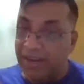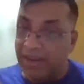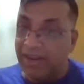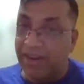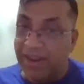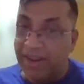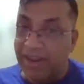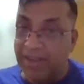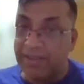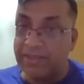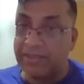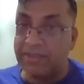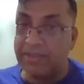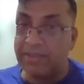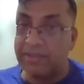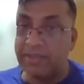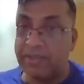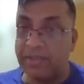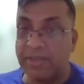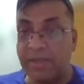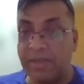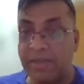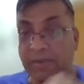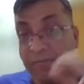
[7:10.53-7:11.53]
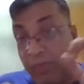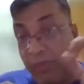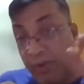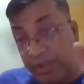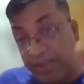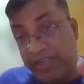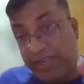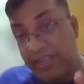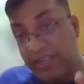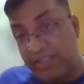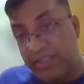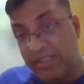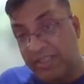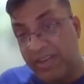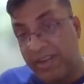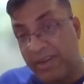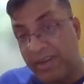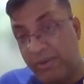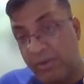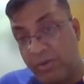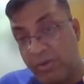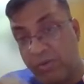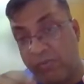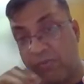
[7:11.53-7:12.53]
finalize for each
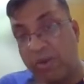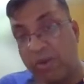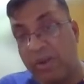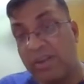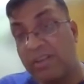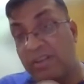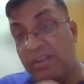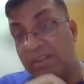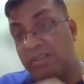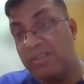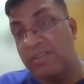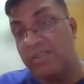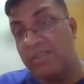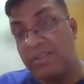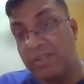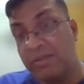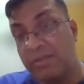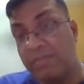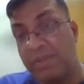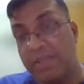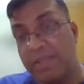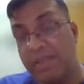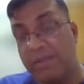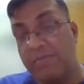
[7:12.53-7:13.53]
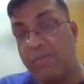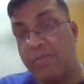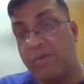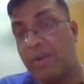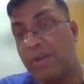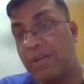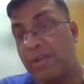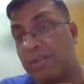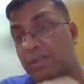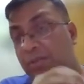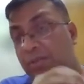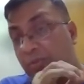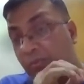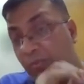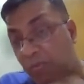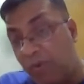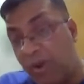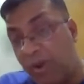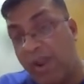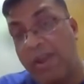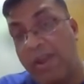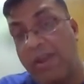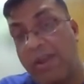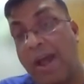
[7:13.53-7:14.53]
scenario what are the decision making points,
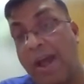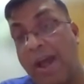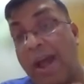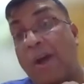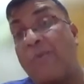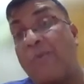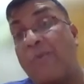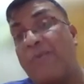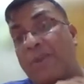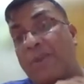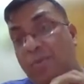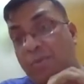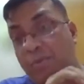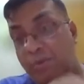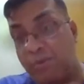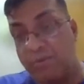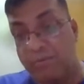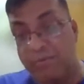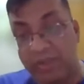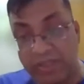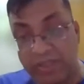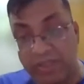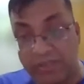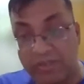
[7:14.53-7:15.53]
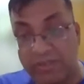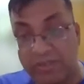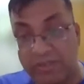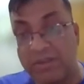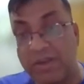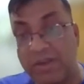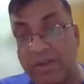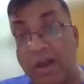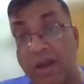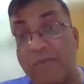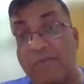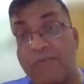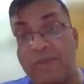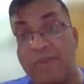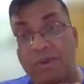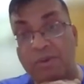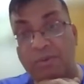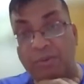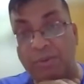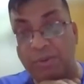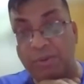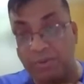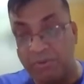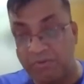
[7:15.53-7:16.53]
where how we are going to make the decision, how we
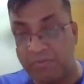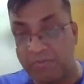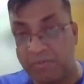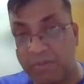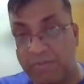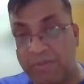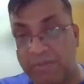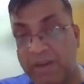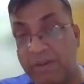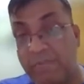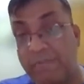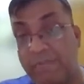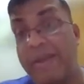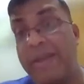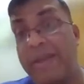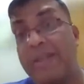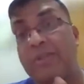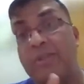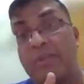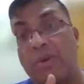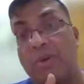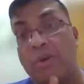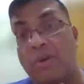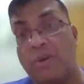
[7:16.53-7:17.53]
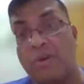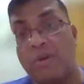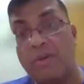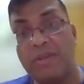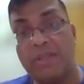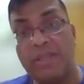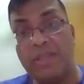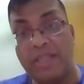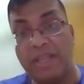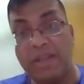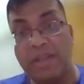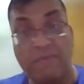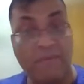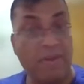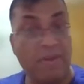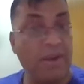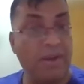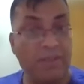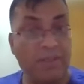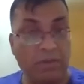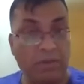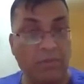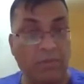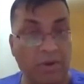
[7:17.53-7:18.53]
are going to implement based on the
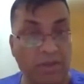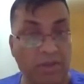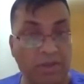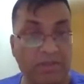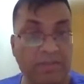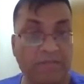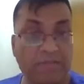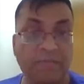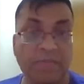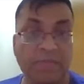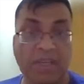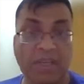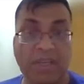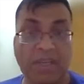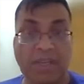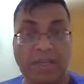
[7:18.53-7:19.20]
financial models